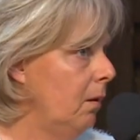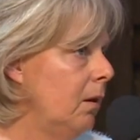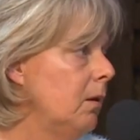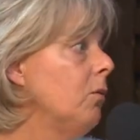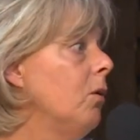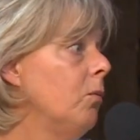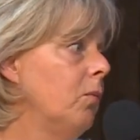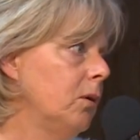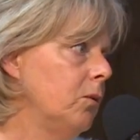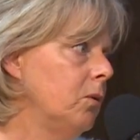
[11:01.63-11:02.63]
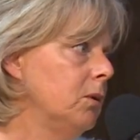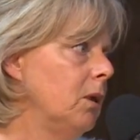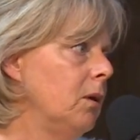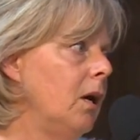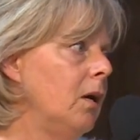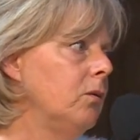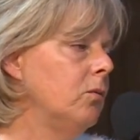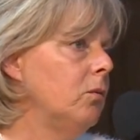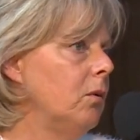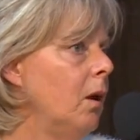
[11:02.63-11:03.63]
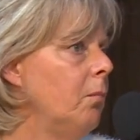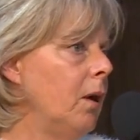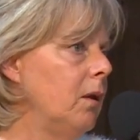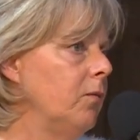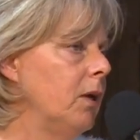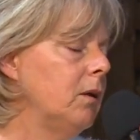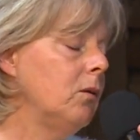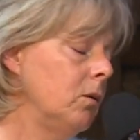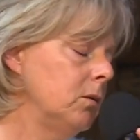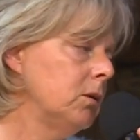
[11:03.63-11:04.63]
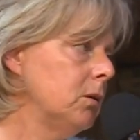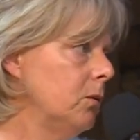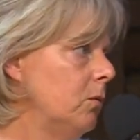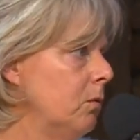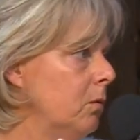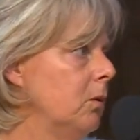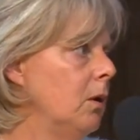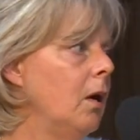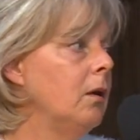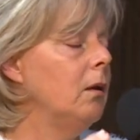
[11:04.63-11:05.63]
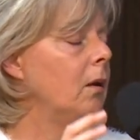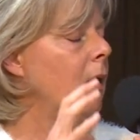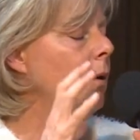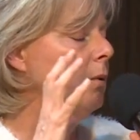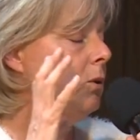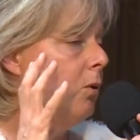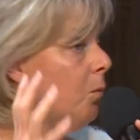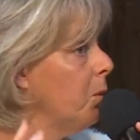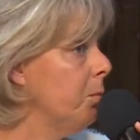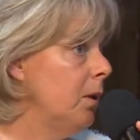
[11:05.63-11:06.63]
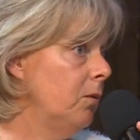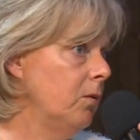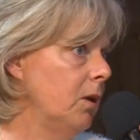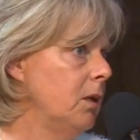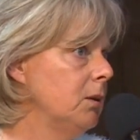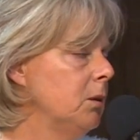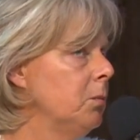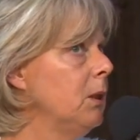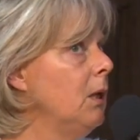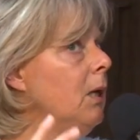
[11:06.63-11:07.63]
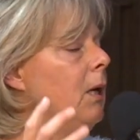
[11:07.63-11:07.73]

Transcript: I didn't know what it was. I thought I might have had an ulcer, or I was not prepared for cancer. But